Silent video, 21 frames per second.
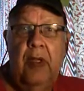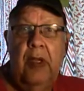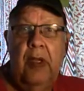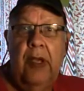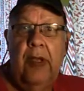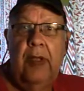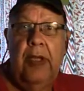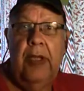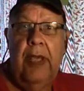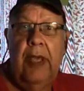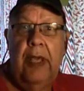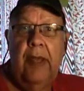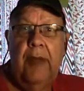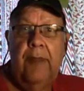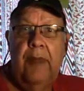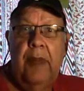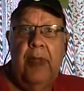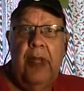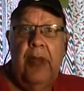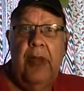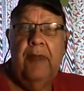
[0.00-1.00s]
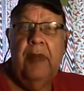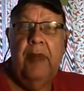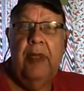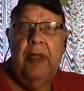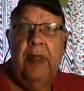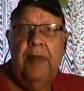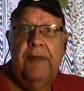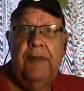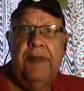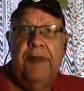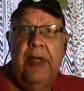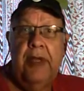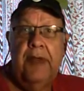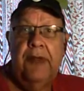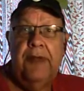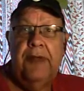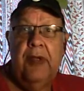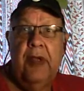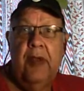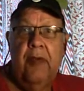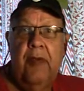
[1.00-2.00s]
Okay, everything I've said
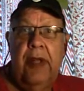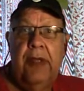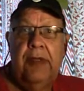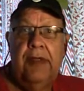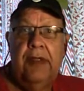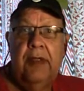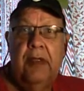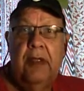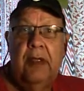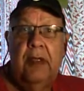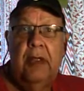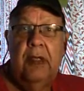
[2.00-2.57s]
is correct.